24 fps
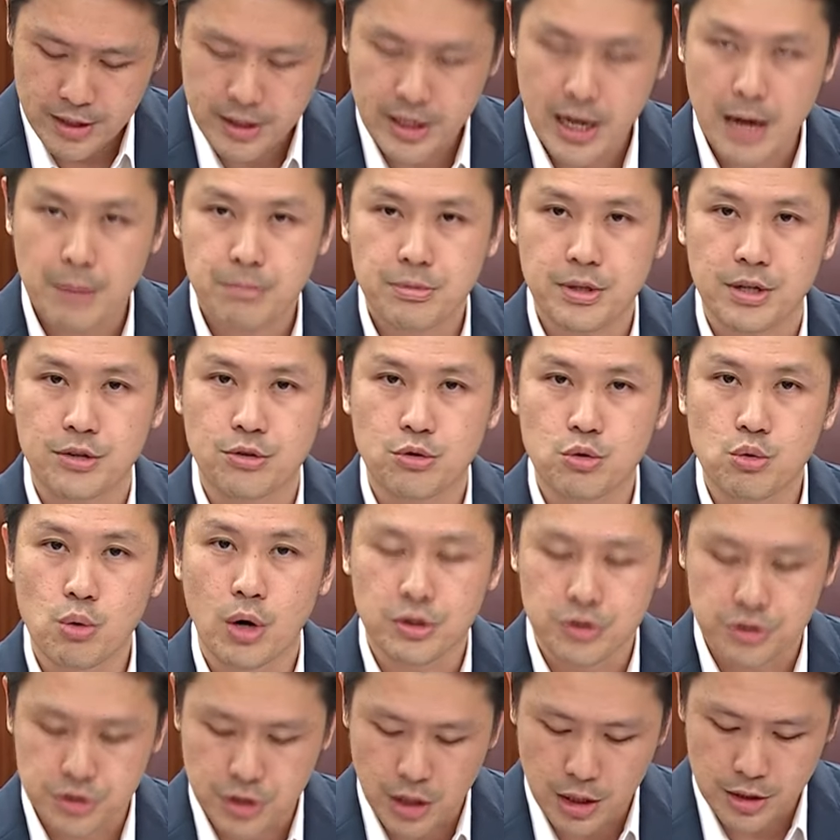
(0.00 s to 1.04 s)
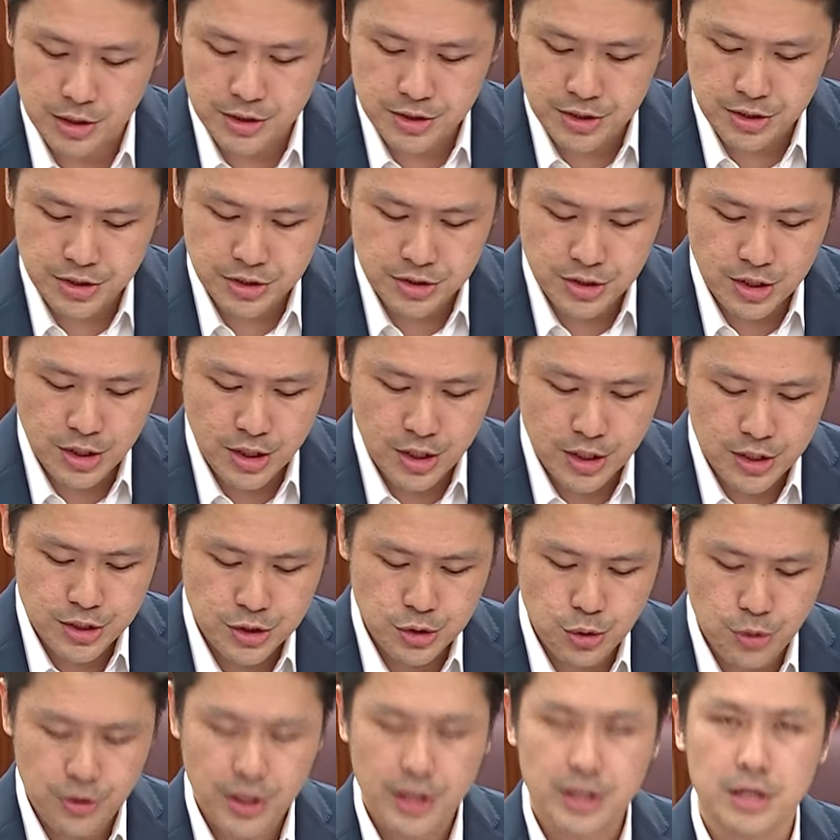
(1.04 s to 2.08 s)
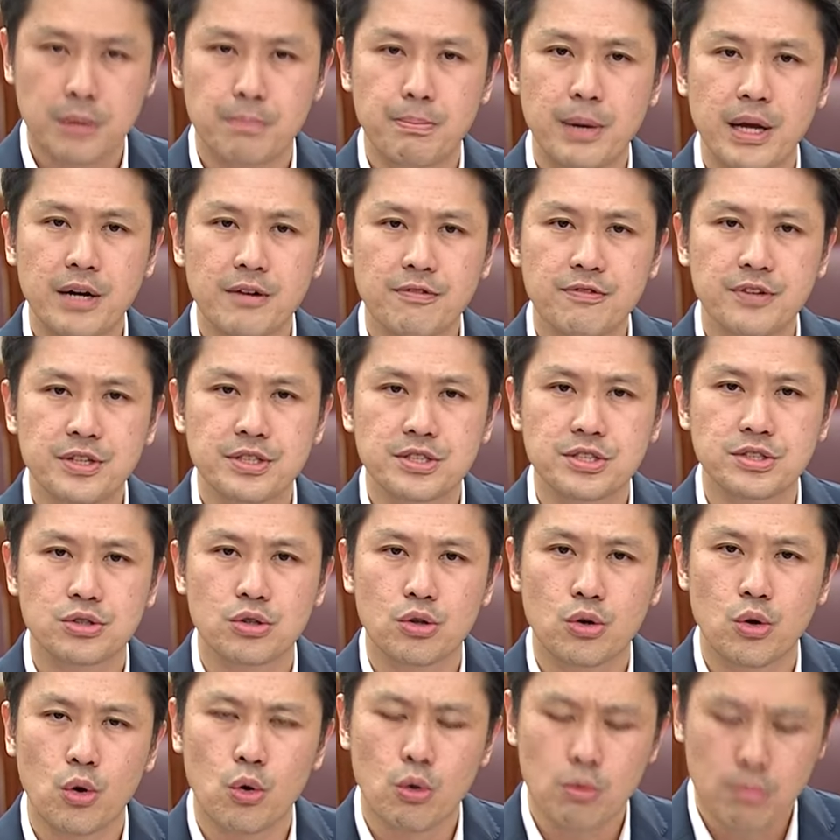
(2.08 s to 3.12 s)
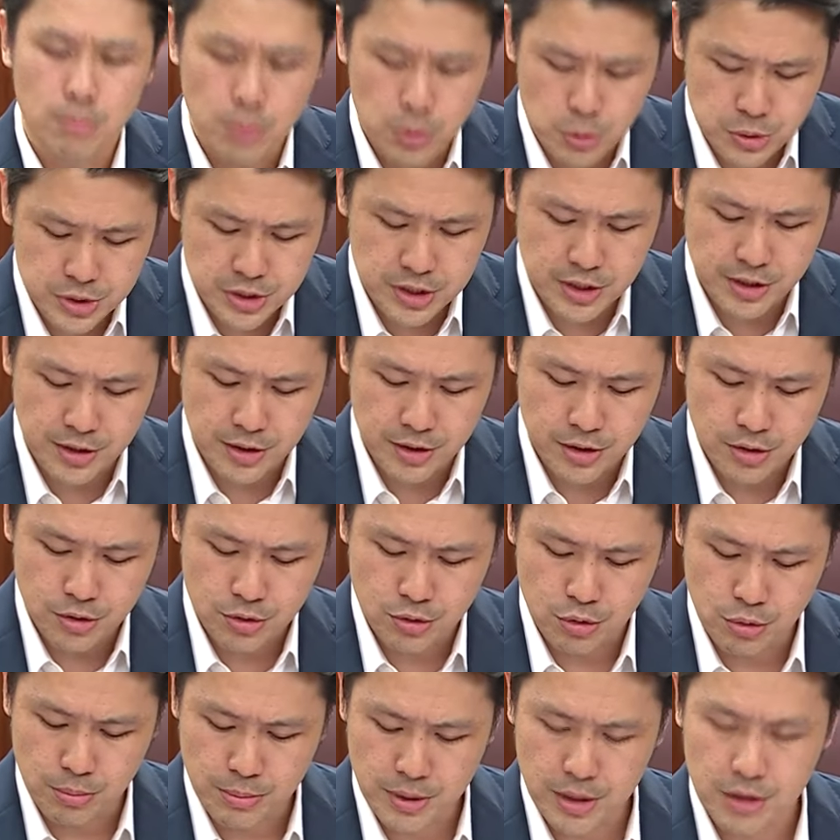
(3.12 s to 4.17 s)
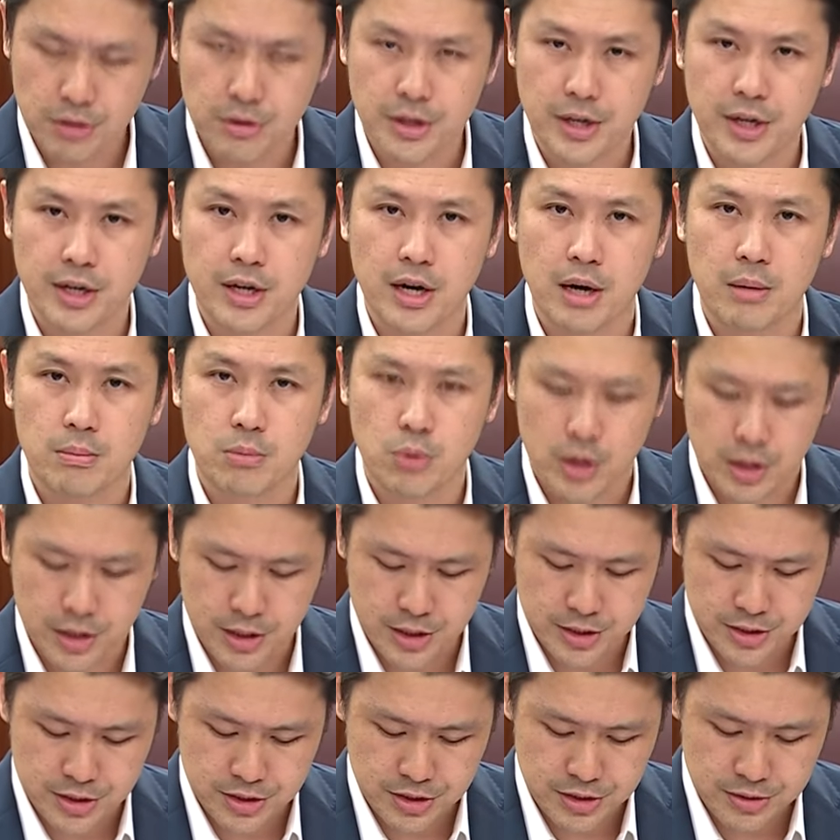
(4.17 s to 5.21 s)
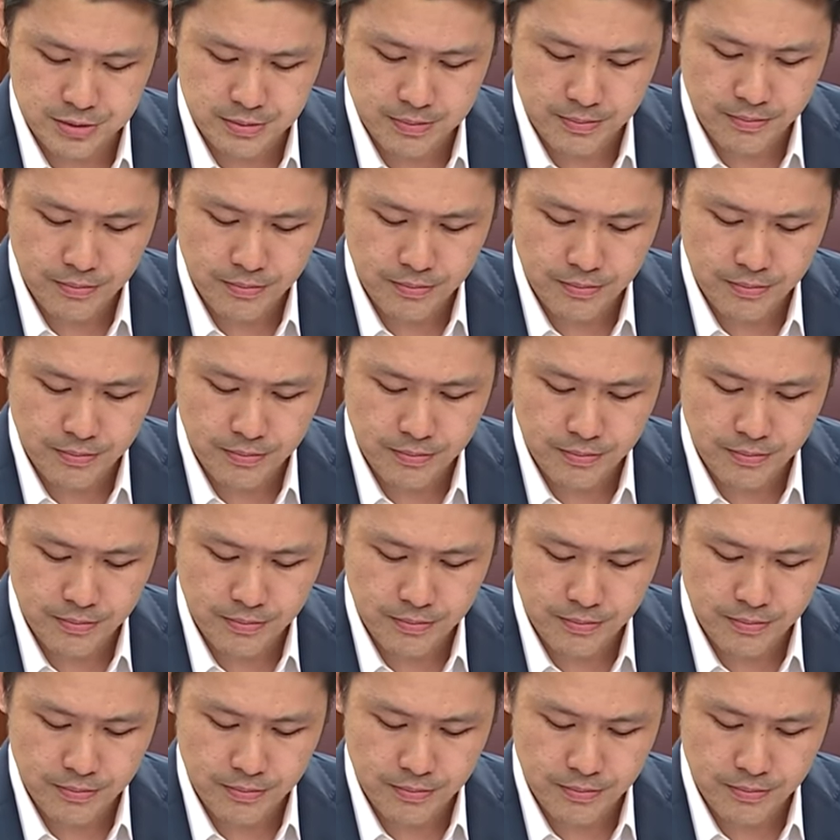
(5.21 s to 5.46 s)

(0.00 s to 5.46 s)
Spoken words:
capped at $200, so that the benefits go mostly to middle-income workers.